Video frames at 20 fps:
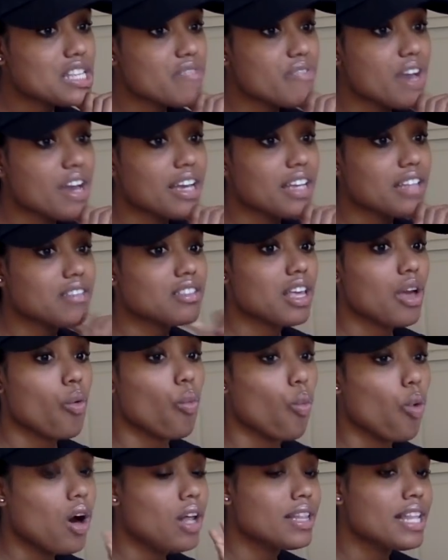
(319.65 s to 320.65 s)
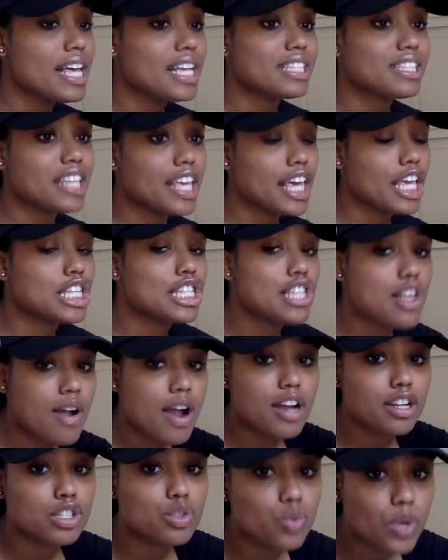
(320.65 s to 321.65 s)
If I could say one last thing, is learn
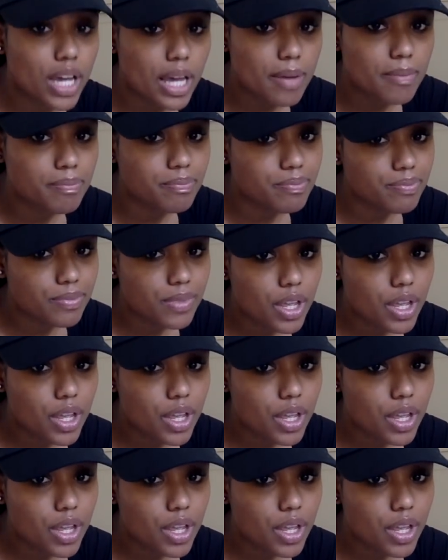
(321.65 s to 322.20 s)
how to swim.